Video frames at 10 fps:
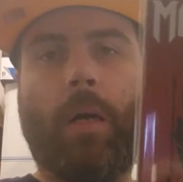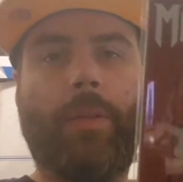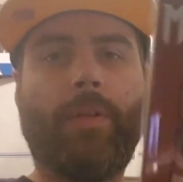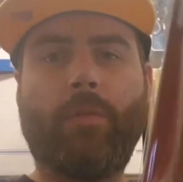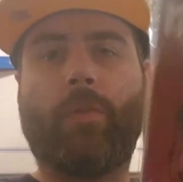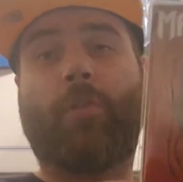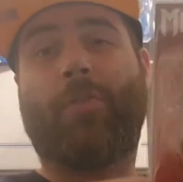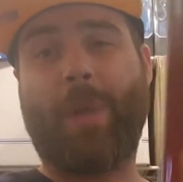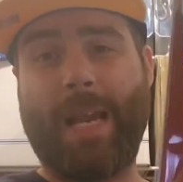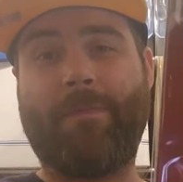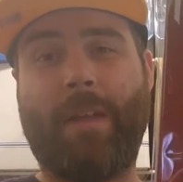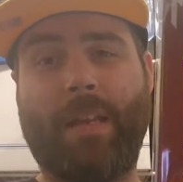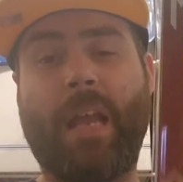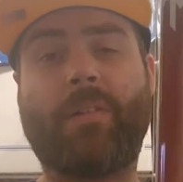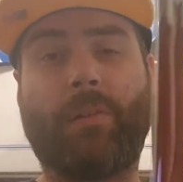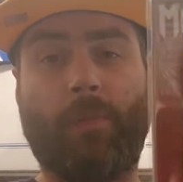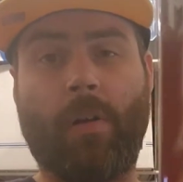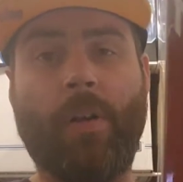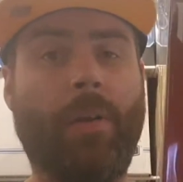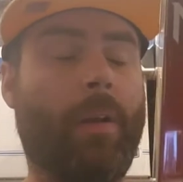This was a great, fantastic
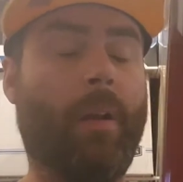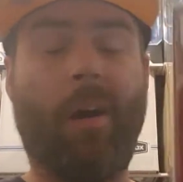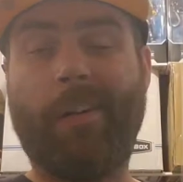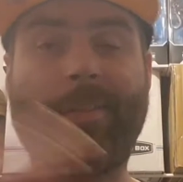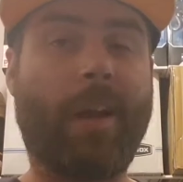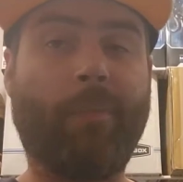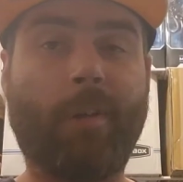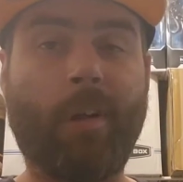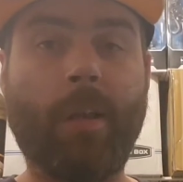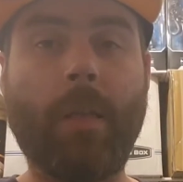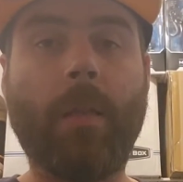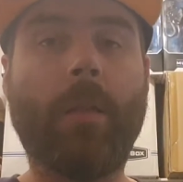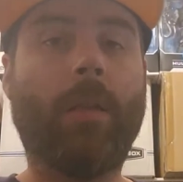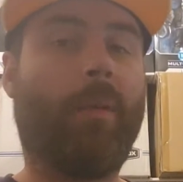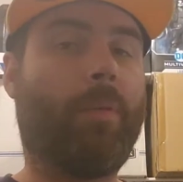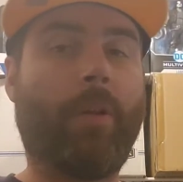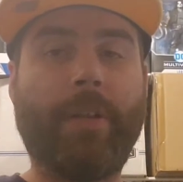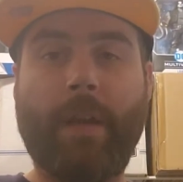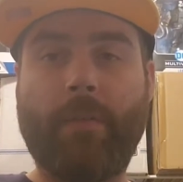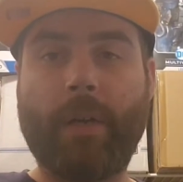run. An all-time run. Probably
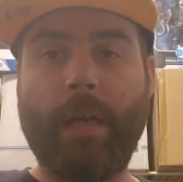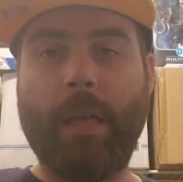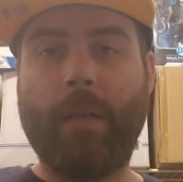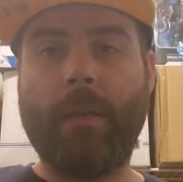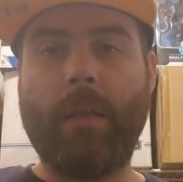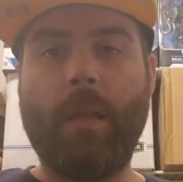never get it.